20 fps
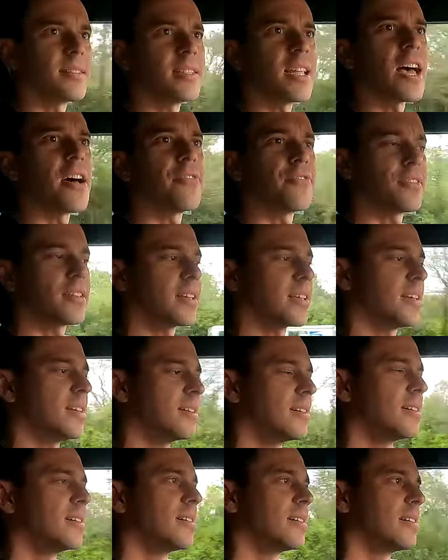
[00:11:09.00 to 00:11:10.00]

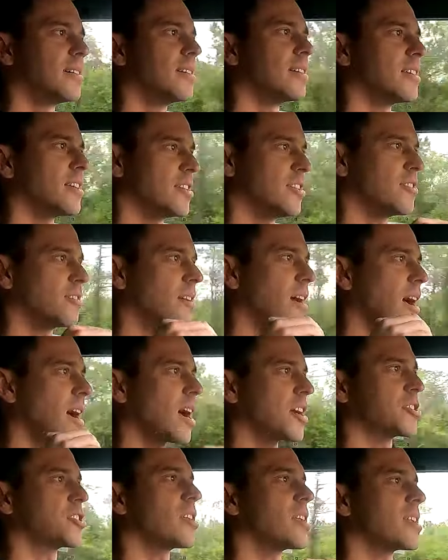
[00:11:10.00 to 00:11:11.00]
Definitely,
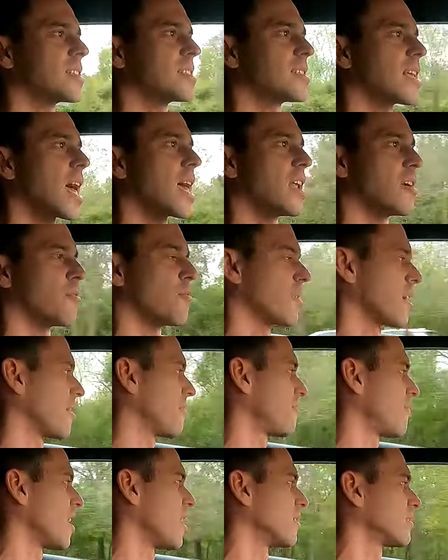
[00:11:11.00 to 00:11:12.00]
I should have said it when
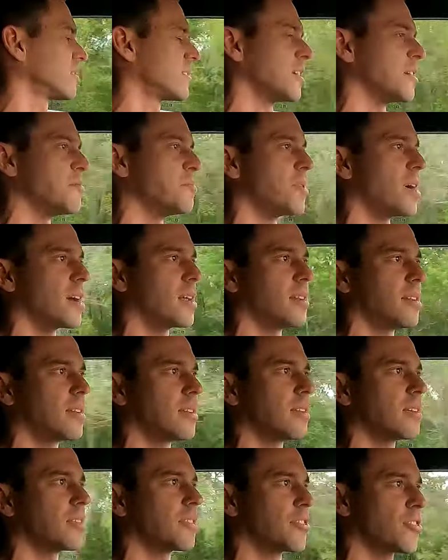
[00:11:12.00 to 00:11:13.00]
I felt it, but
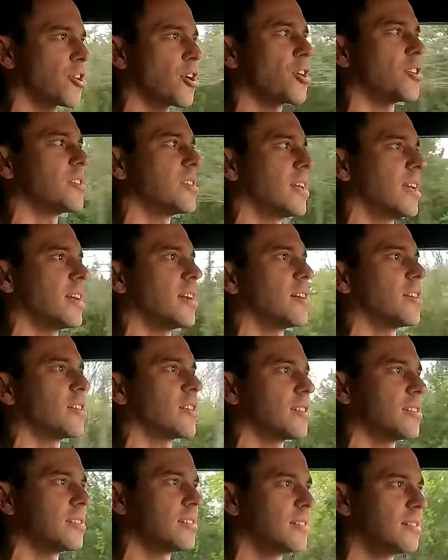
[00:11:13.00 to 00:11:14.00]
third
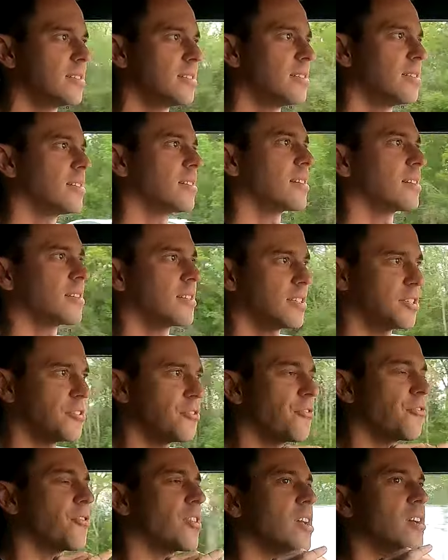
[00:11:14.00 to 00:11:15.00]
gear,
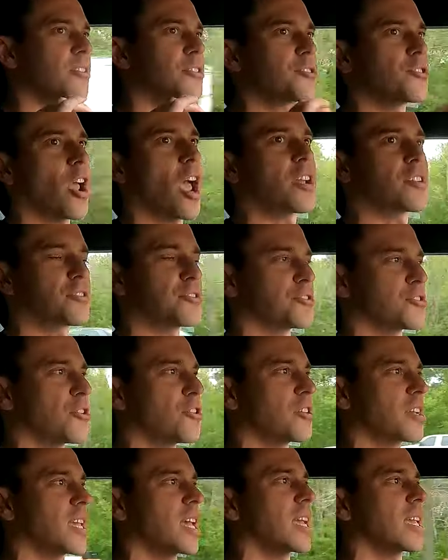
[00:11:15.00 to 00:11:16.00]
you feel the traction
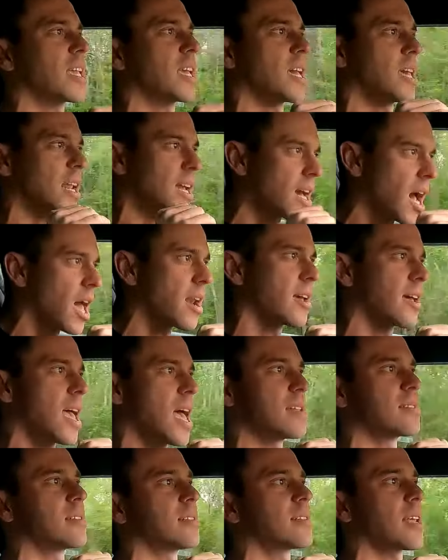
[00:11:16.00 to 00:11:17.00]
control kick in, it kind of
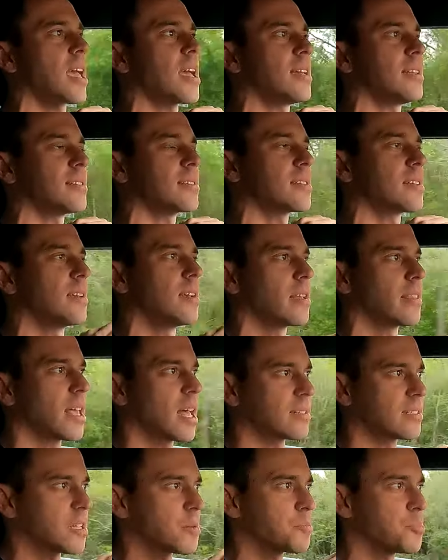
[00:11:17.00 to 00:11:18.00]
hesitates,
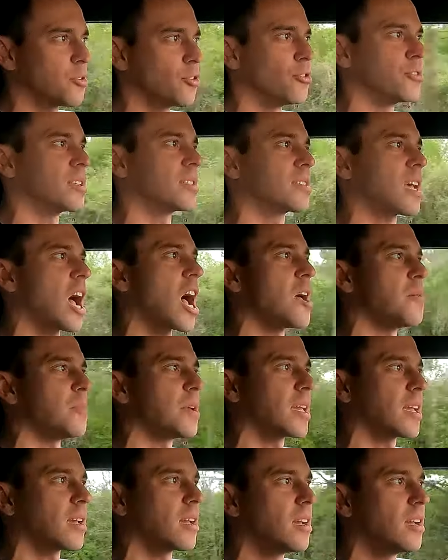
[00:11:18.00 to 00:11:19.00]
that's it pulling the
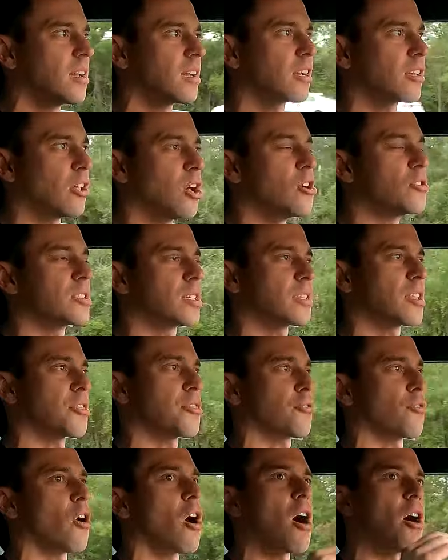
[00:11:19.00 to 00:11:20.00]
timing, closing
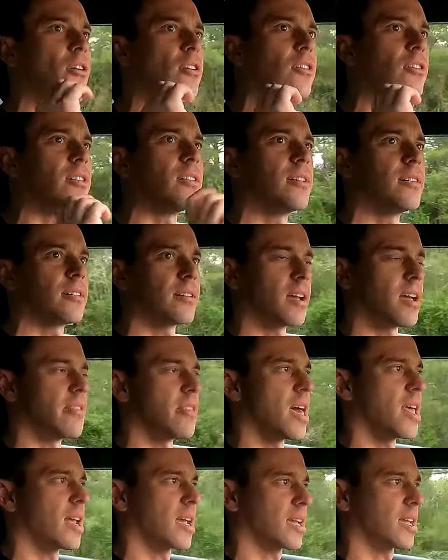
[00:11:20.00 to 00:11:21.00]
the throttle,
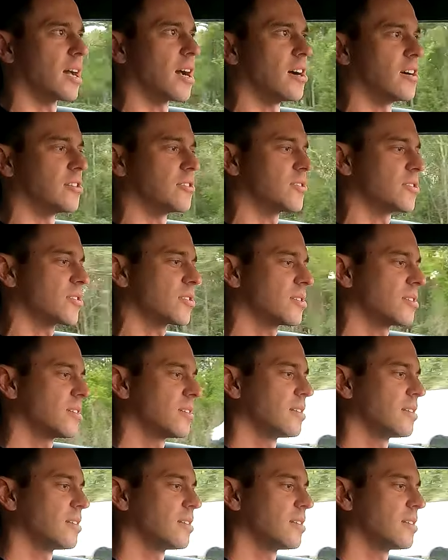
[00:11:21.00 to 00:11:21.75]
and then it goes.